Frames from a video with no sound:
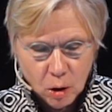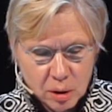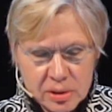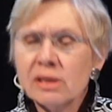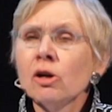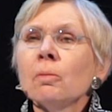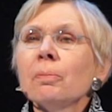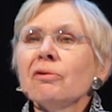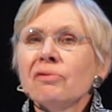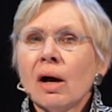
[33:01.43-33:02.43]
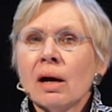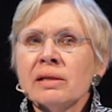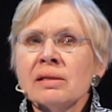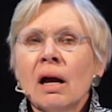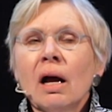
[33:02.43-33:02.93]
also
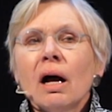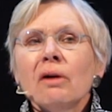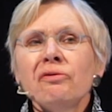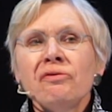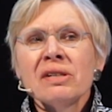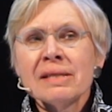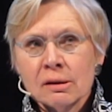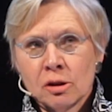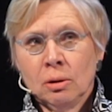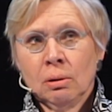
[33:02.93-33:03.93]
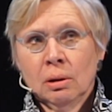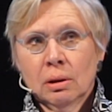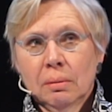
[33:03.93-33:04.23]
provides a physical